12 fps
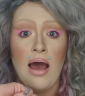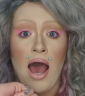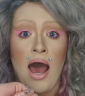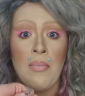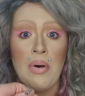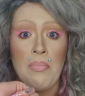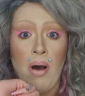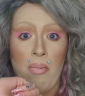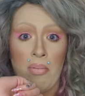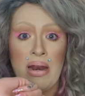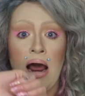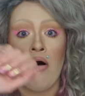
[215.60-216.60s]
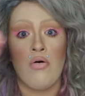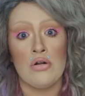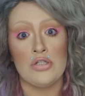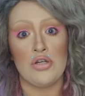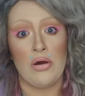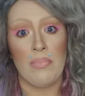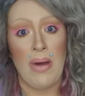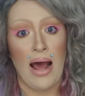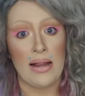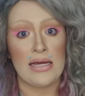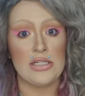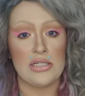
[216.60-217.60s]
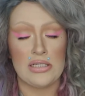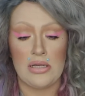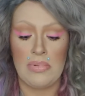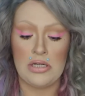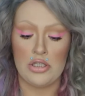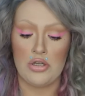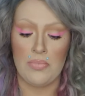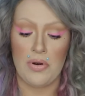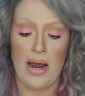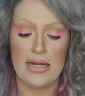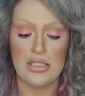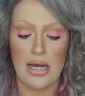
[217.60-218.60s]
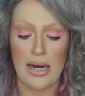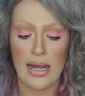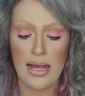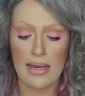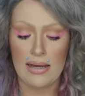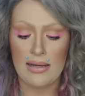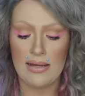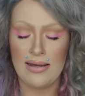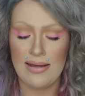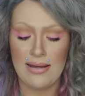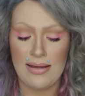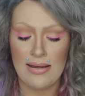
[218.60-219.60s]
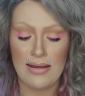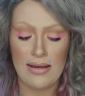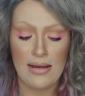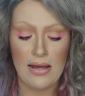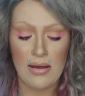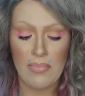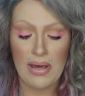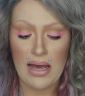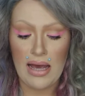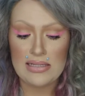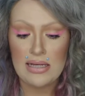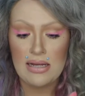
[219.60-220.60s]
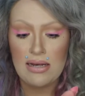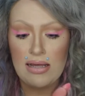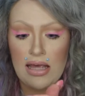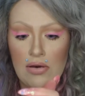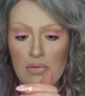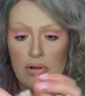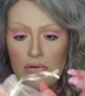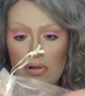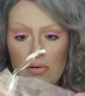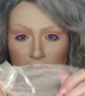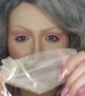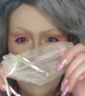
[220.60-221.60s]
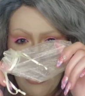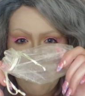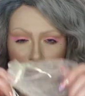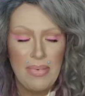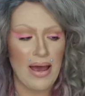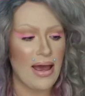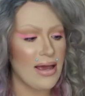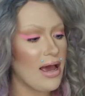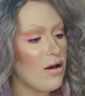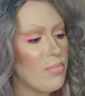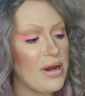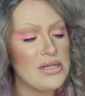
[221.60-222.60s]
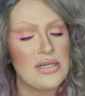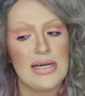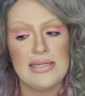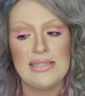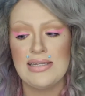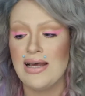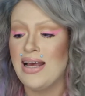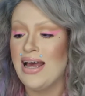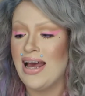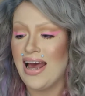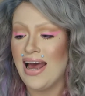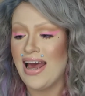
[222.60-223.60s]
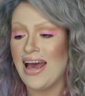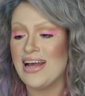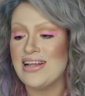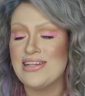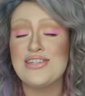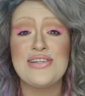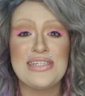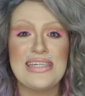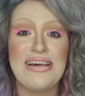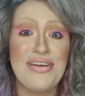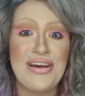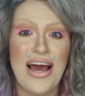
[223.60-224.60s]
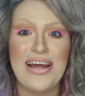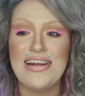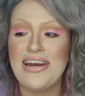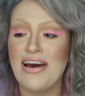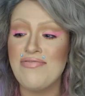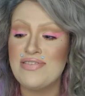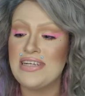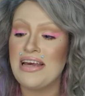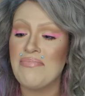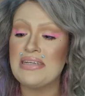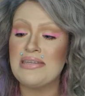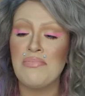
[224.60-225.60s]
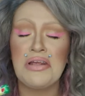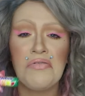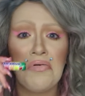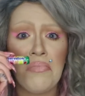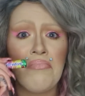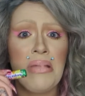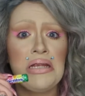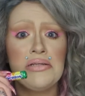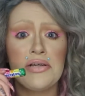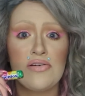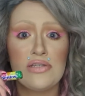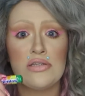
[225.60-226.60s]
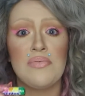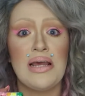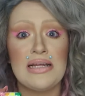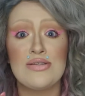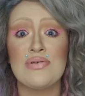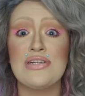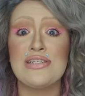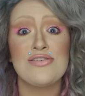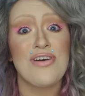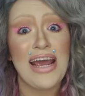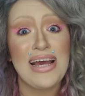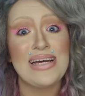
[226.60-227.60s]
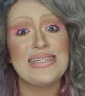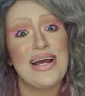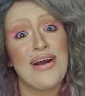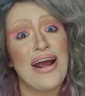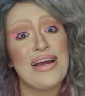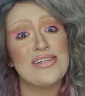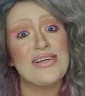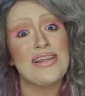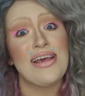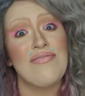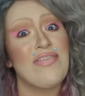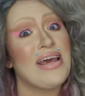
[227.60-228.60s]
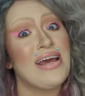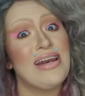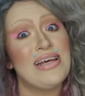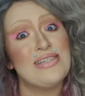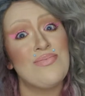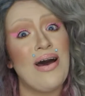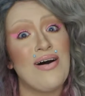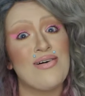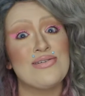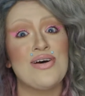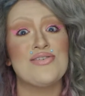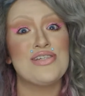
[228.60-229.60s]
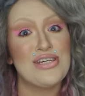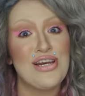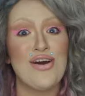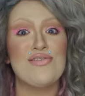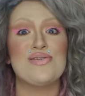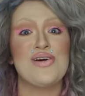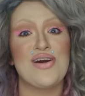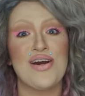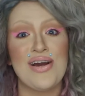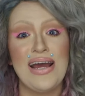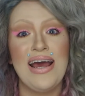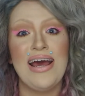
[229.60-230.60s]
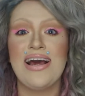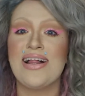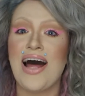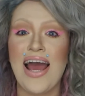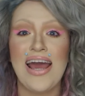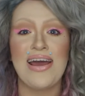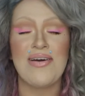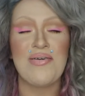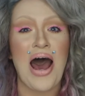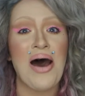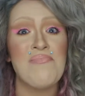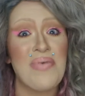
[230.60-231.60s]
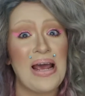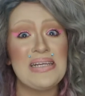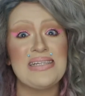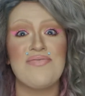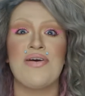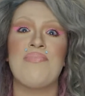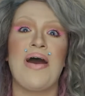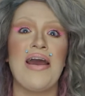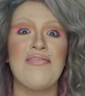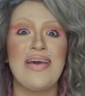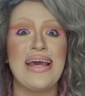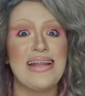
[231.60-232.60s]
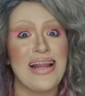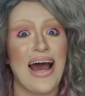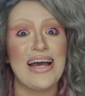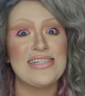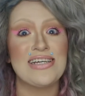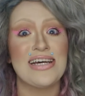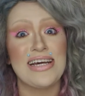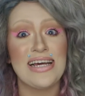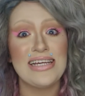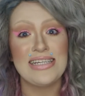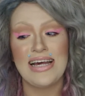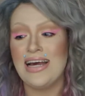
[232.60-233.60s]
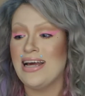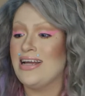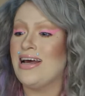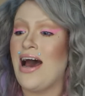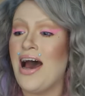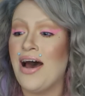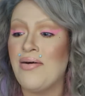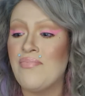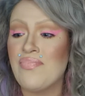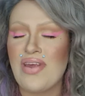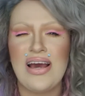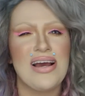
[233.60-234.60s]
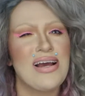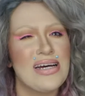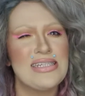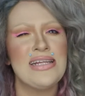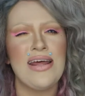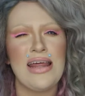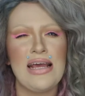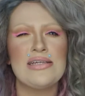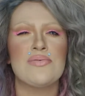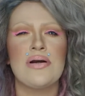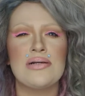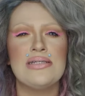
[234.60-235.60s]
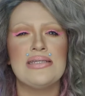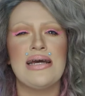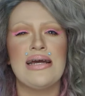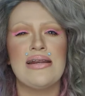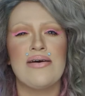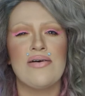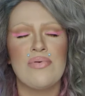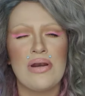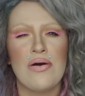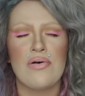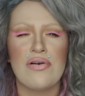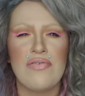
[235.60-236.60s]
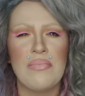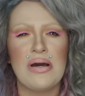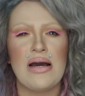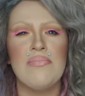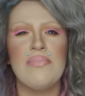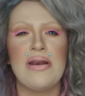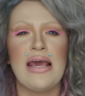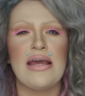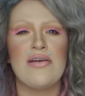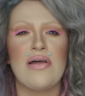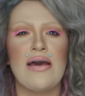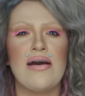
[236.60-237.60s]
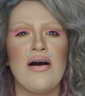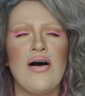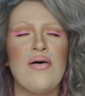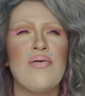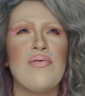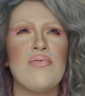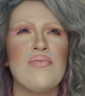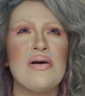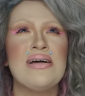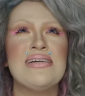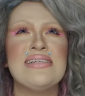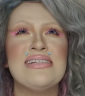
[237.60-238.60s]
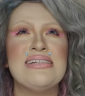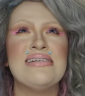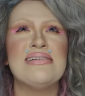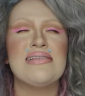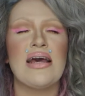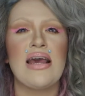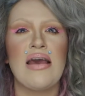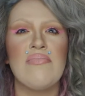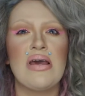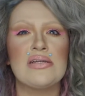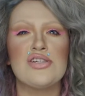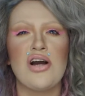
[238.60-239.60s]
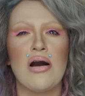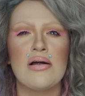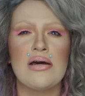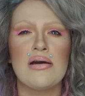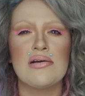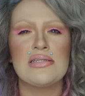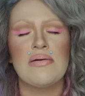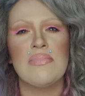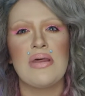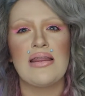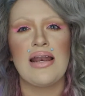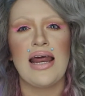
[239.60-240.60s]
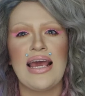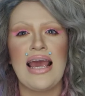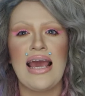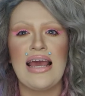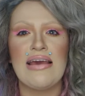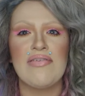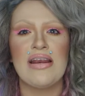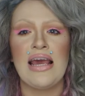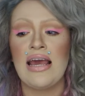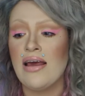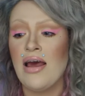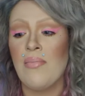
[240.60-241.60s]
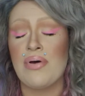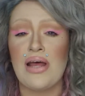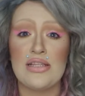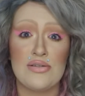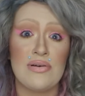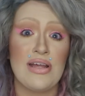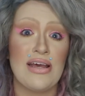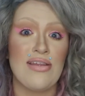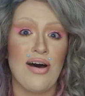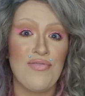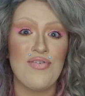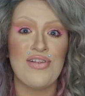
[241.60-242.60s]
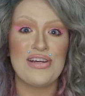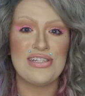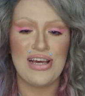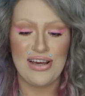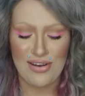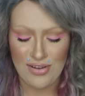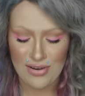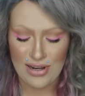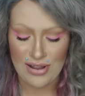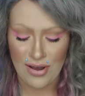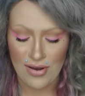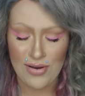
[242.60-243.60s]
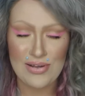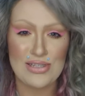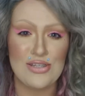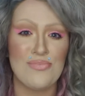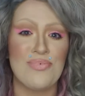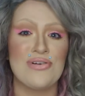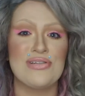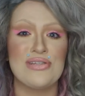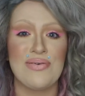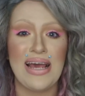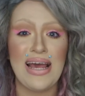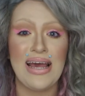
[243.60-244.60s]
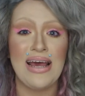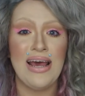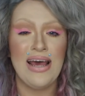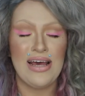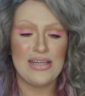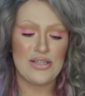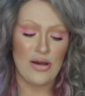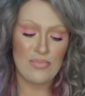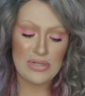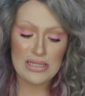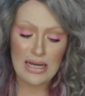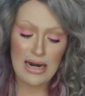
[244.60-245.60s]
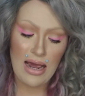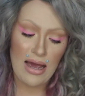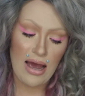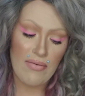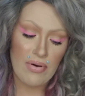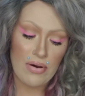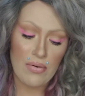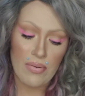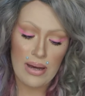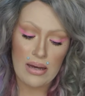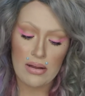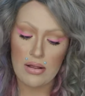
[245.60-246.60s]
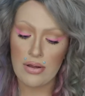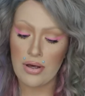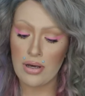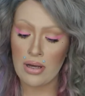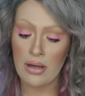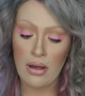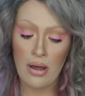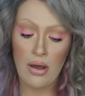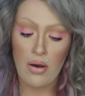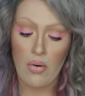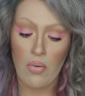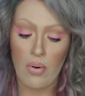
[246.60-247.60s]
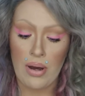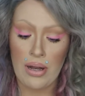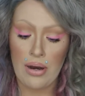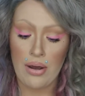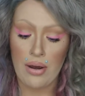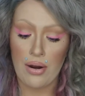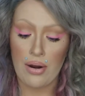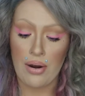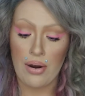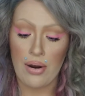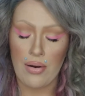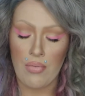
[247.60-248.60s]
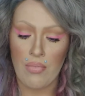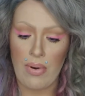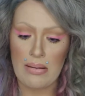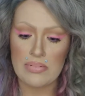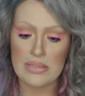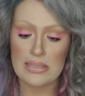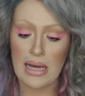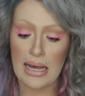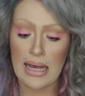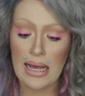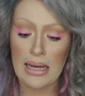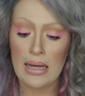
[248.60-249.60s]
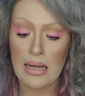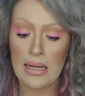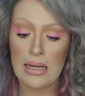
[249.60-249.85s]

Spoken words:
pop a bit out onto a palette just to be super hygienic. Yeah, it has a cute little carry bag, how precious. And she was even kind enough to give me some little Mentos sweets, which is great because they're actually vegan as well. So she knows her client base if they're buying vegan lashes. Because nothing's worse than when you order from a company and you're like, oh, they gave me a chocolate or something can't even eat. But that's really thoughtful that she included those, super sweet. So I'm just gonna have a quick look on her website